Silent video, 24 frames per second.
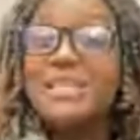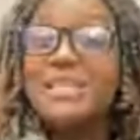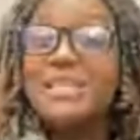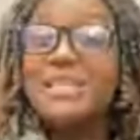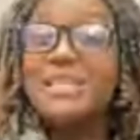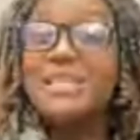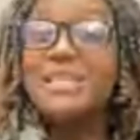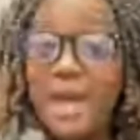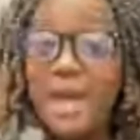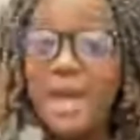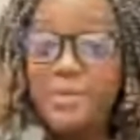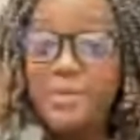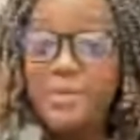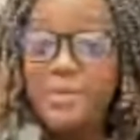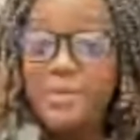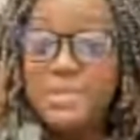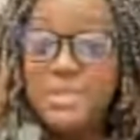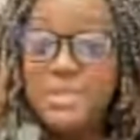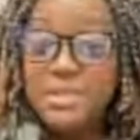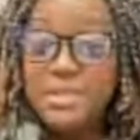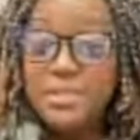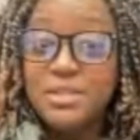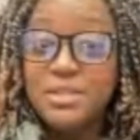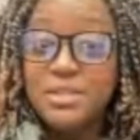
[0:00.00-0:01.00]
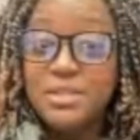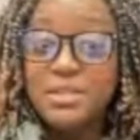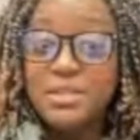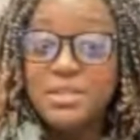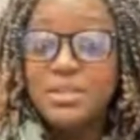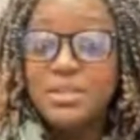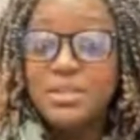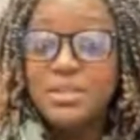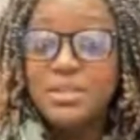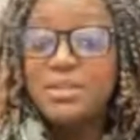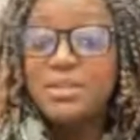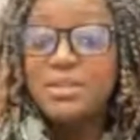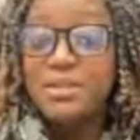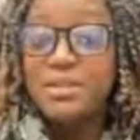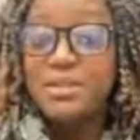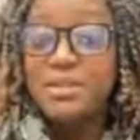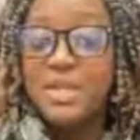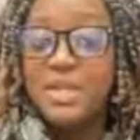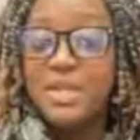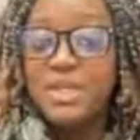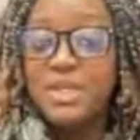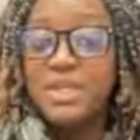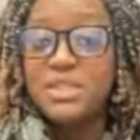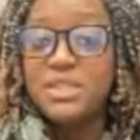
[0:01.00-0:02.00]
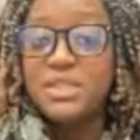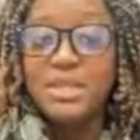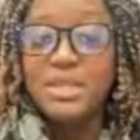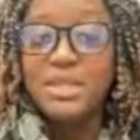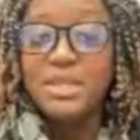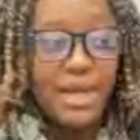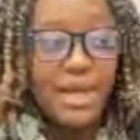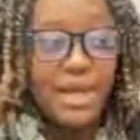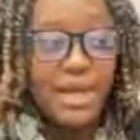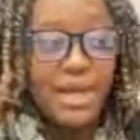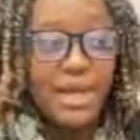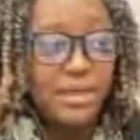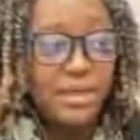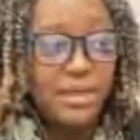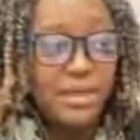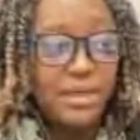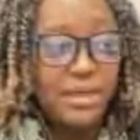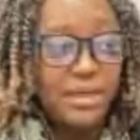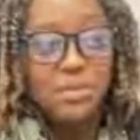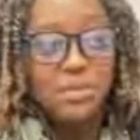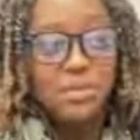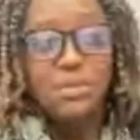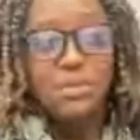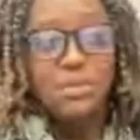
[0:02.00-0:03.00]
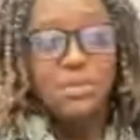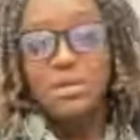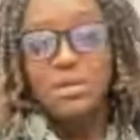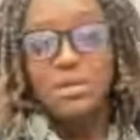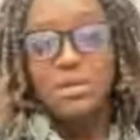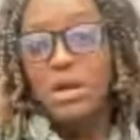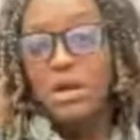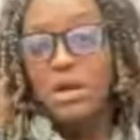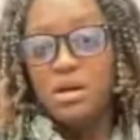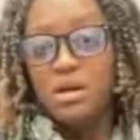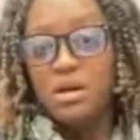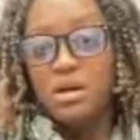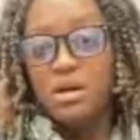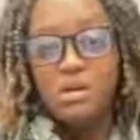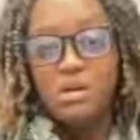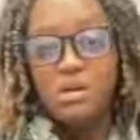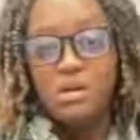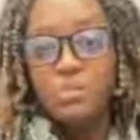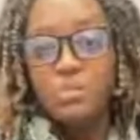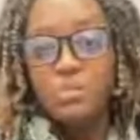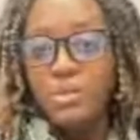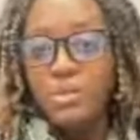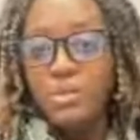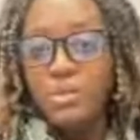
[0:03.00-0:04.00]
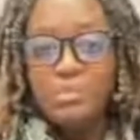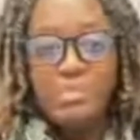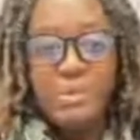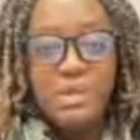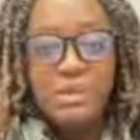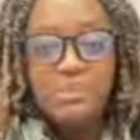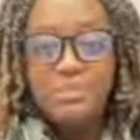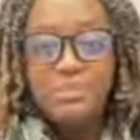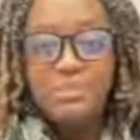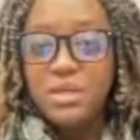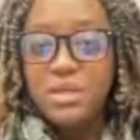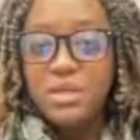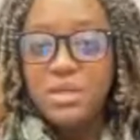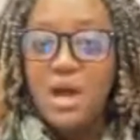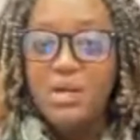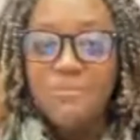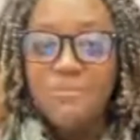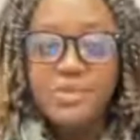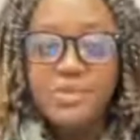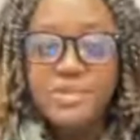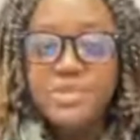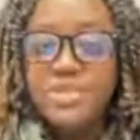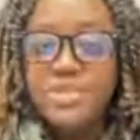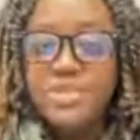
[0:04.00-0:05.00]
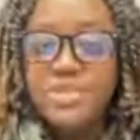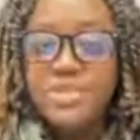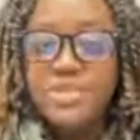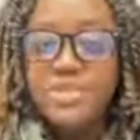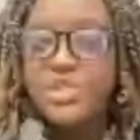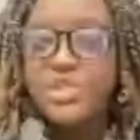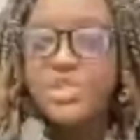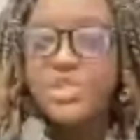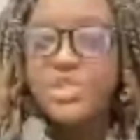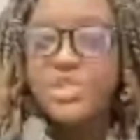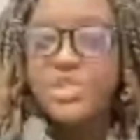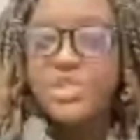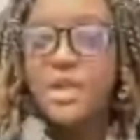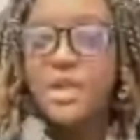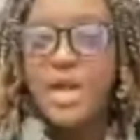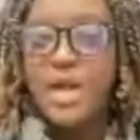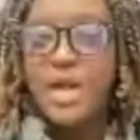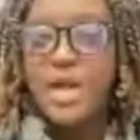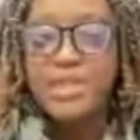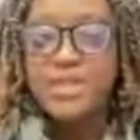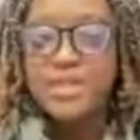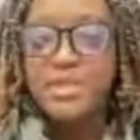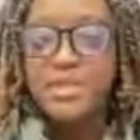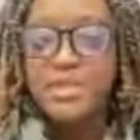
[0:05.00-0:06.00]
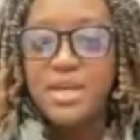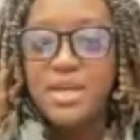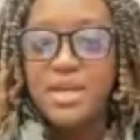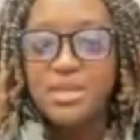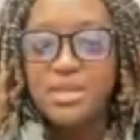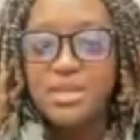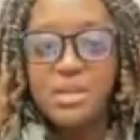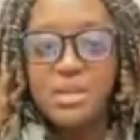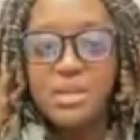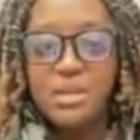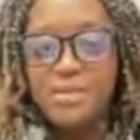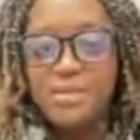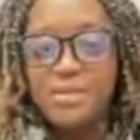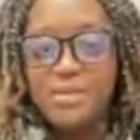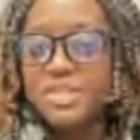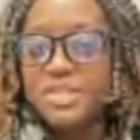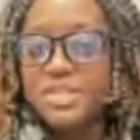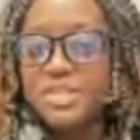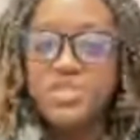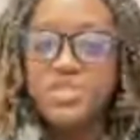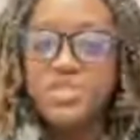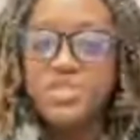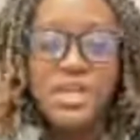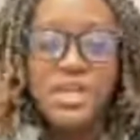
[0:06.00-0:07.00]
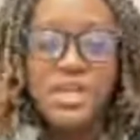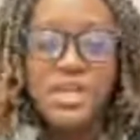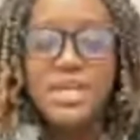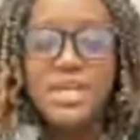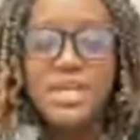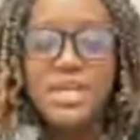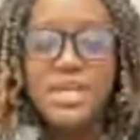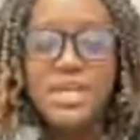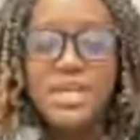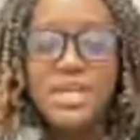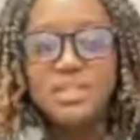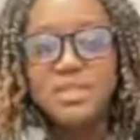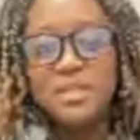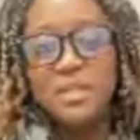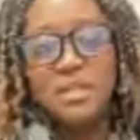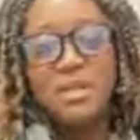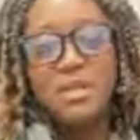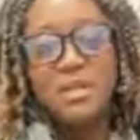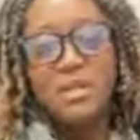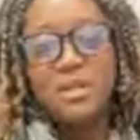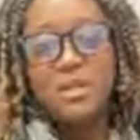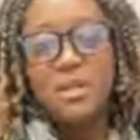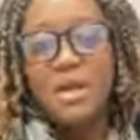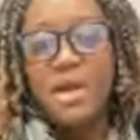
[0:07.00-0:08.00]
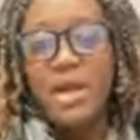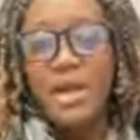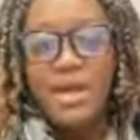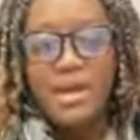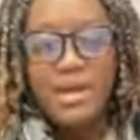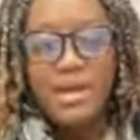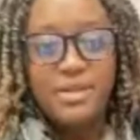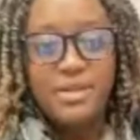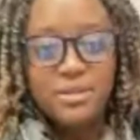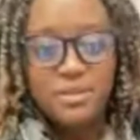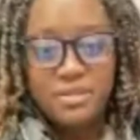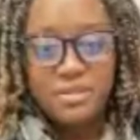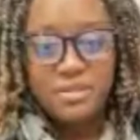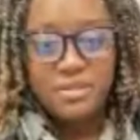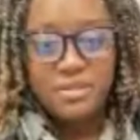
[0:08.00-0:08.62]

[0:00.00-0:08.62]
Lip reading: like, oh, we would be mid-conversation, and then the conversation ends, and that's it. Or,